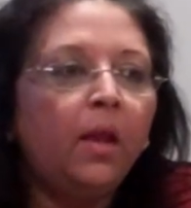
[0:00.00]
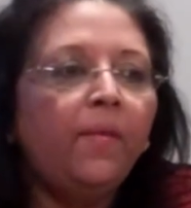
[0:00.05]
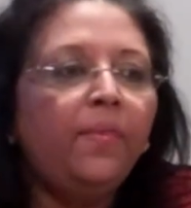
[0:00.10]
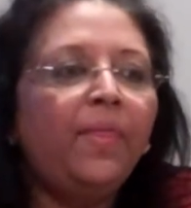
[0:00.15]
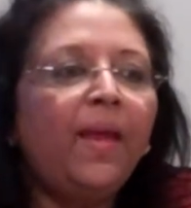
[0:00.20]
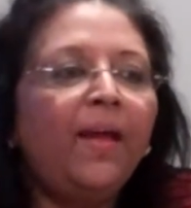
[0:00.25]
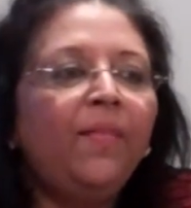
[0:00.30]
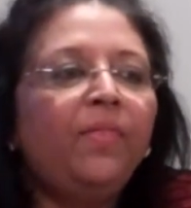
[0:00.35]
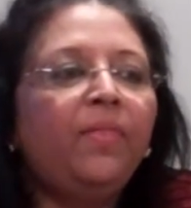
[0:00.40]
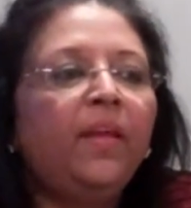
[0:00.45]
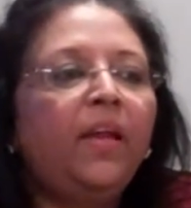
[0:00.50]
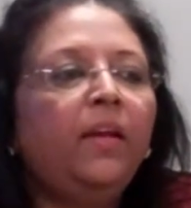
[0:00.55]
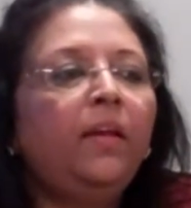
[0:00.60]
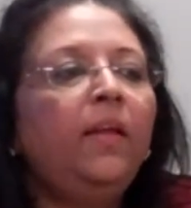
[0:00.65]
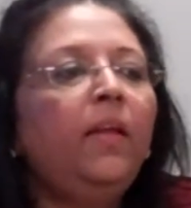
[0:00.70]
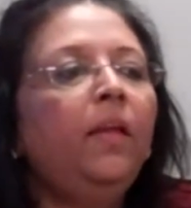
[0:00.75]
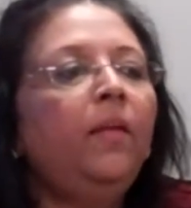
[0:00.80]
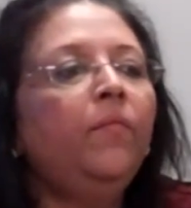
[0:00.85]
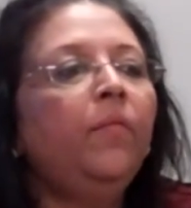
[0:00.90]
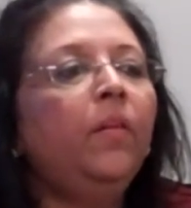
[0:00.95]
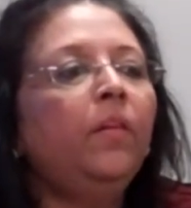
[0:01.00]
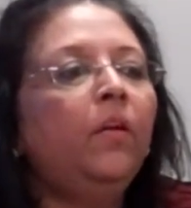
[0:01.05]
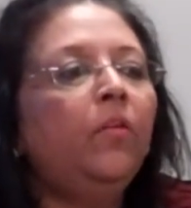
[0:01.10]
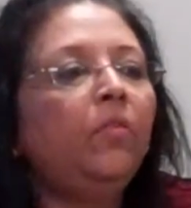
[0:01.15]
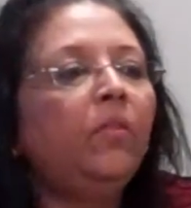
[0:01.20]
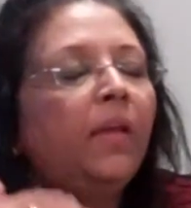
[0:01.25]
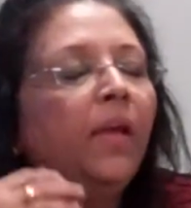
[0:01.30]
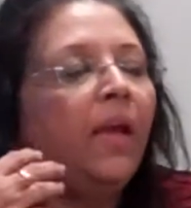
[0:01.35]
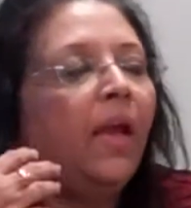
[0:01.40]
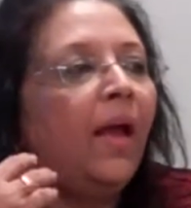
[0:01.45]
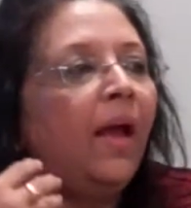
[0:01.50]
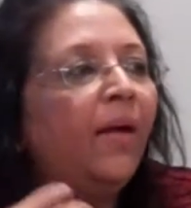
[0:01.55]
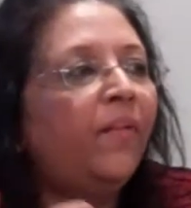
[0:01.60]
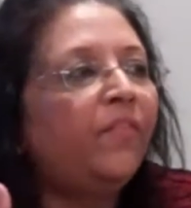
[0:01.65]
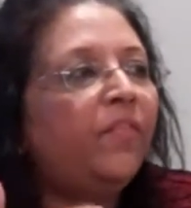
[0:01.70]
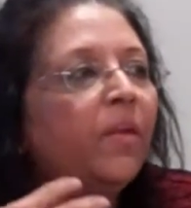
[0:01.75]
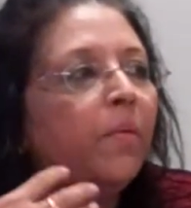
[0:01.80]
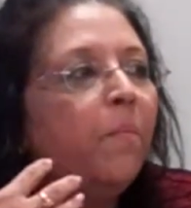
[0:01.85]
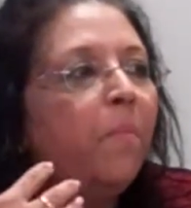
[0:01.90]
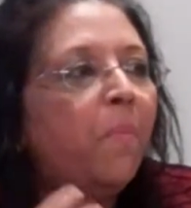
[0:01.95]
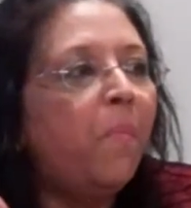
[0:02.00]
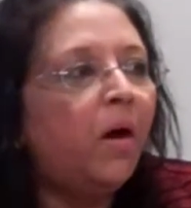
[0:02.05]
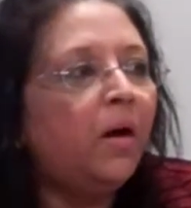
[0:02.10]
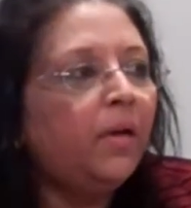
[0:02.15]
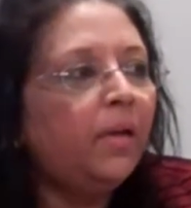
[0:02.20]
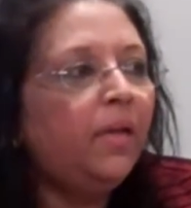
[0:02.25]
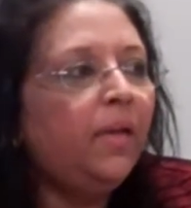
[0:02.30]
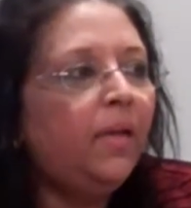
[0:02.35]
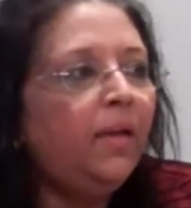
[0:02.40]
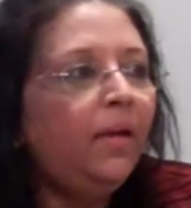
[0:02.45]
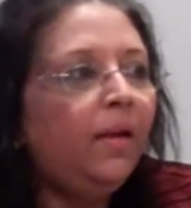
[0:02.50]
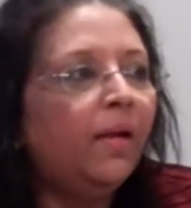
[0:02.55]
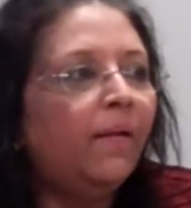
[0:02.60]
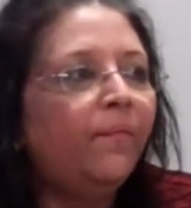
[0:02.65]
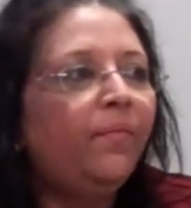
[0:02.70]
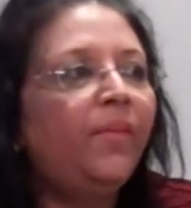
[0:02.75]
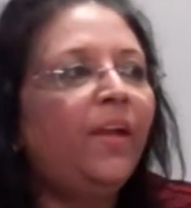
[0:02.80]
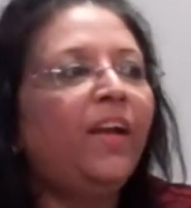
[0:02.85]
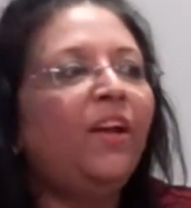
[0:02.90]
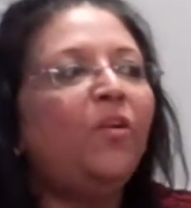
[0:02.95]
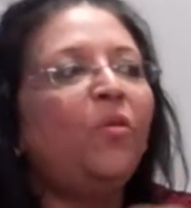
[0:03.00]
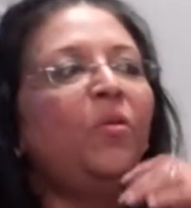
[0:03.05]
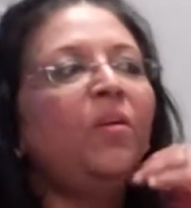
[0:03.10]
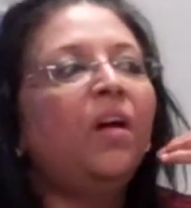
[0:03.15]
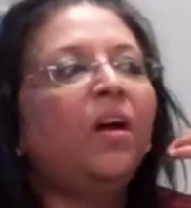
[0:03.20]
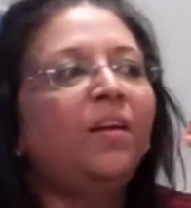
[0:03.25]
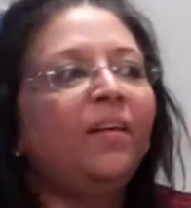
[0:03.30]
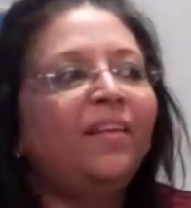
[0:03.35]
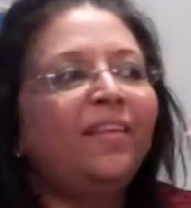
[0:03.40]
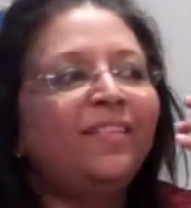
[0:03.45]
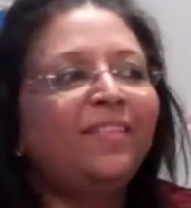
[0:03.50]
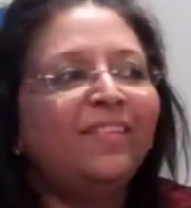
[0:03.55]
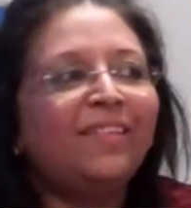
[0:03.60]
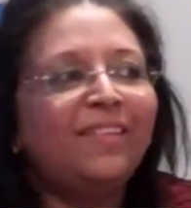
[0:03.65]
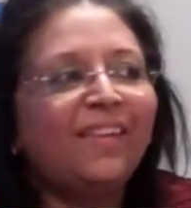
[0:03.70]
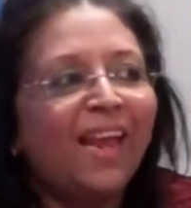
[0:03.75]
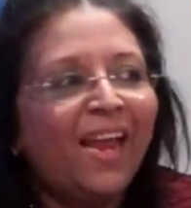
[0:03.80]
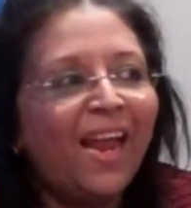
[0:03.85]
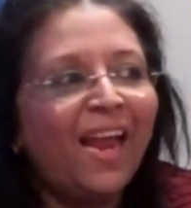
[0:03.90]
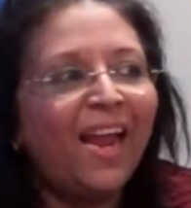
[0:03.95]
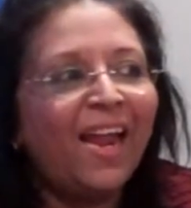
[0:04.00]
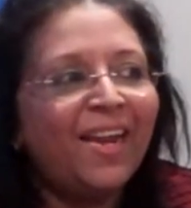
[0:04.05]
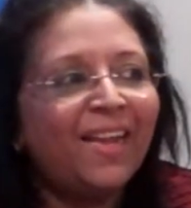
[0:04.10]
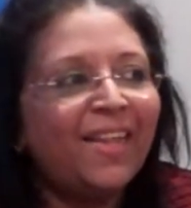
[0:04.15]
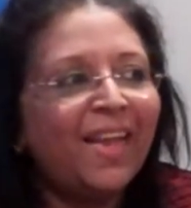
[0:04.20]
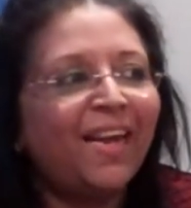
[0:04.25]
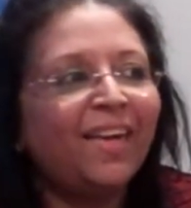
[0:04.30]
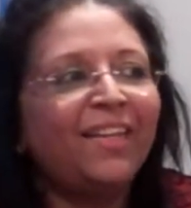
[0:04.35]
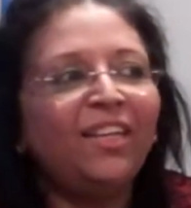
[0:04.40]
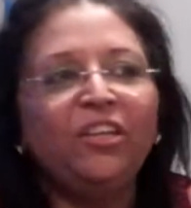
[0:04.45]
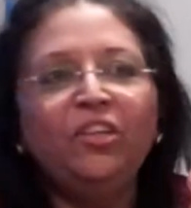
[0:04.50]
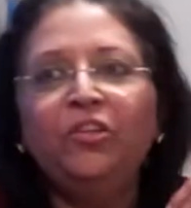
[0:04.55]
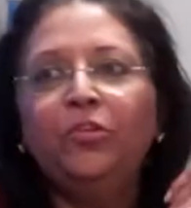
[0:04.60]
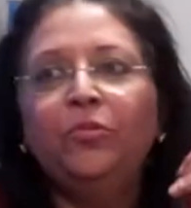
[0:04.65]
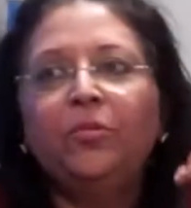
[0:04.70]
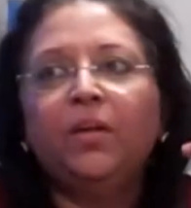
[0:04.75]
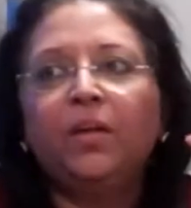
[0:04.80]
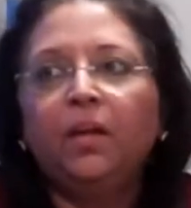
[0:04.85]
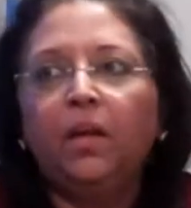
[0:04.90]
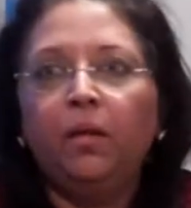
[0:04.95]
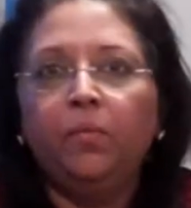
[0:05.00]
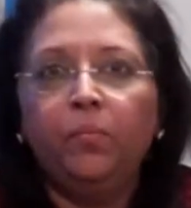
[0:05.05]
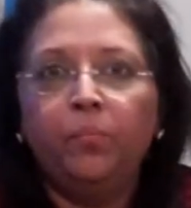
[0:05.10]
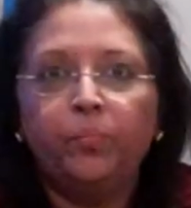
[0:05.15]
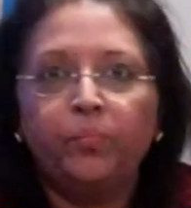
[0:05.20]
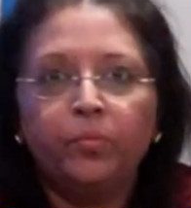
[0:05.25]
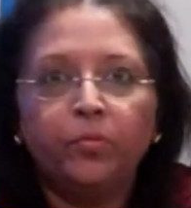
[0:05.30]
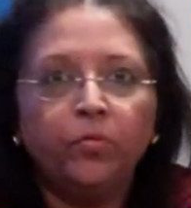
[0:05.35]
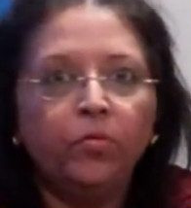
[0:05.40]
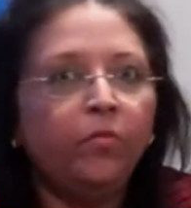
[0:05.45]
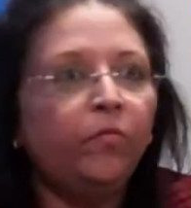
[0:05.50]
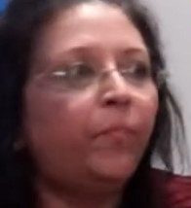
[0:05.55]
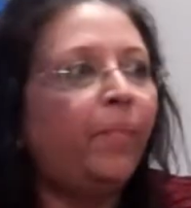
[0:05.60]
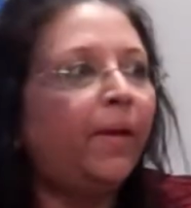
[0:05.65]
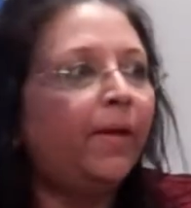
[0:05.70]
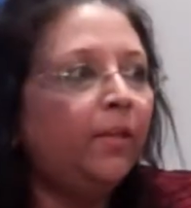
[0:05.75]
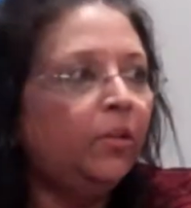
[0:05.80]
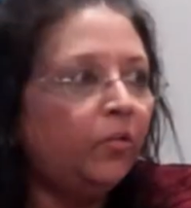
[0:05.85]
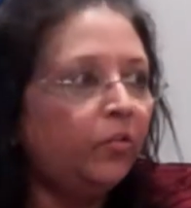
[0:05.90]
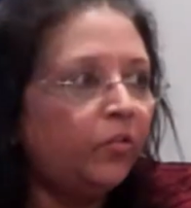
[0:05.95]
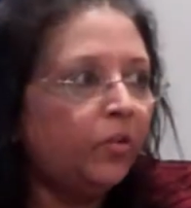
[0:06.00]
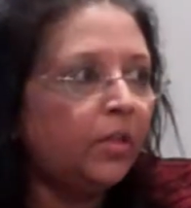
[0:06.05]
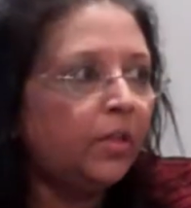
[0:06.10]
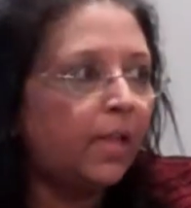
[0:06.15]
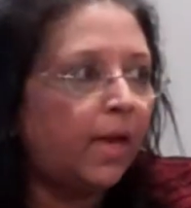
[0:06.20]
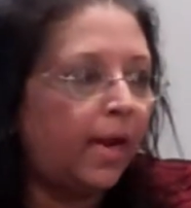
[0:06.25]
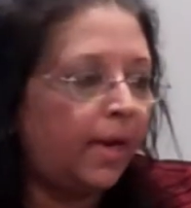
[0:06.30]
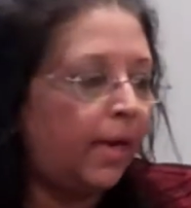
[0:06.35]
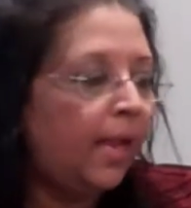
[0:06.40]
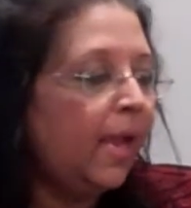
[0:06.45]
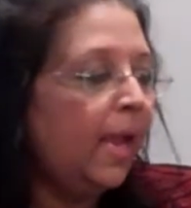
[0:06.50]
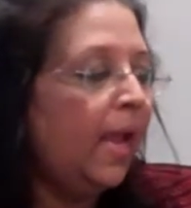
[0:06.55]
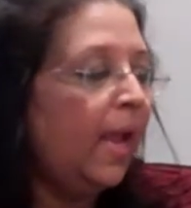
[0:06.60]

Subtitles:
that even though they have the money, they don't understand that you can improve by using that.